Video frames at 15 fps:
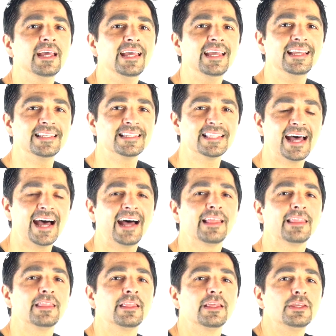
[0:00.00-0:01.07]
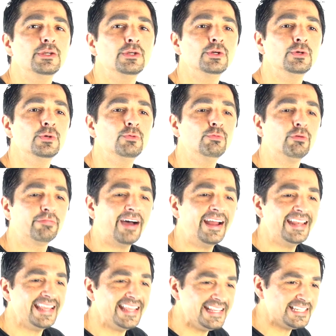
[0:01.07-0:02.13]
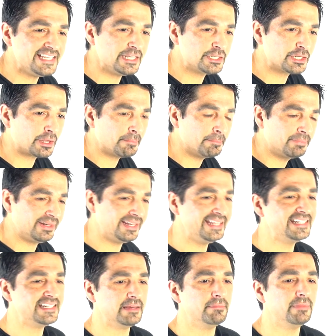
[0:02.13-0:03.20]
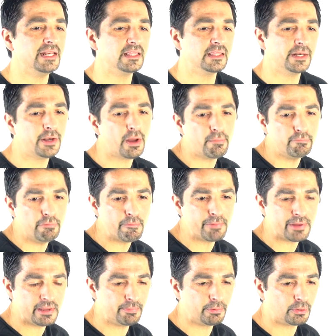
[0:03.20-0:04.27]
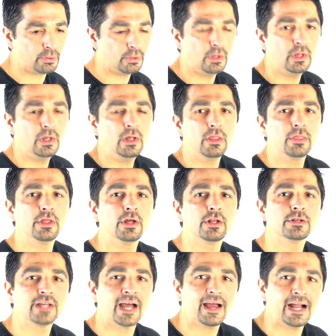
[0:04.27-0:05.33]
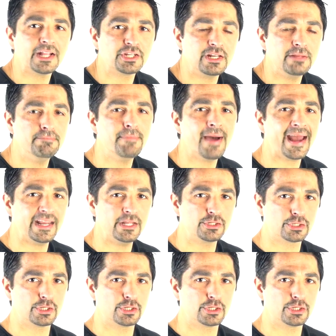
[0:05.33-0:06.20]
is that you will find it easier to complete it, meaning the number of people that actually manage